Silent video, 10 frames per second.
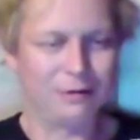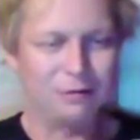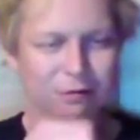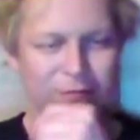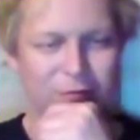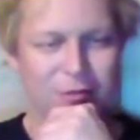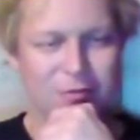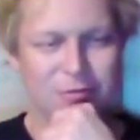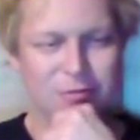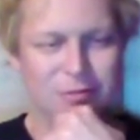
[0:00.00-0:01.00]
his
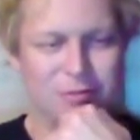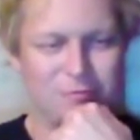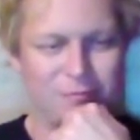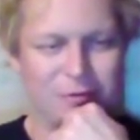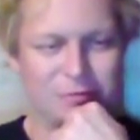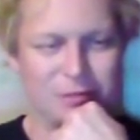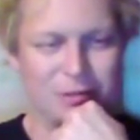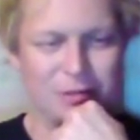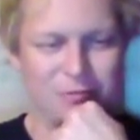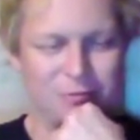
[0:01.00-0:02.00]
friends,
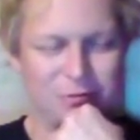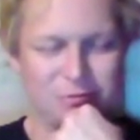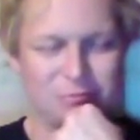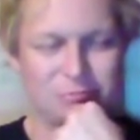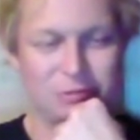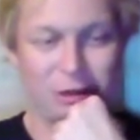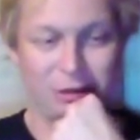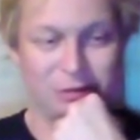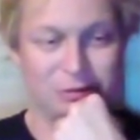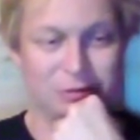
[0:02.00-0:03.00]
Chris
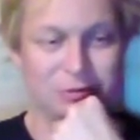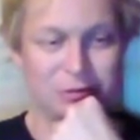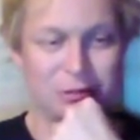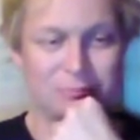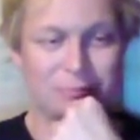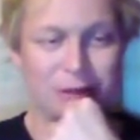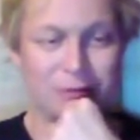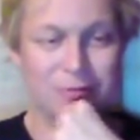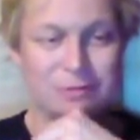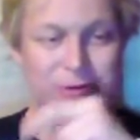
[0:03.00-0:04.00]
Jackson and Tom
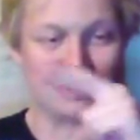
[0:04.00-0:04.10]
Bowers.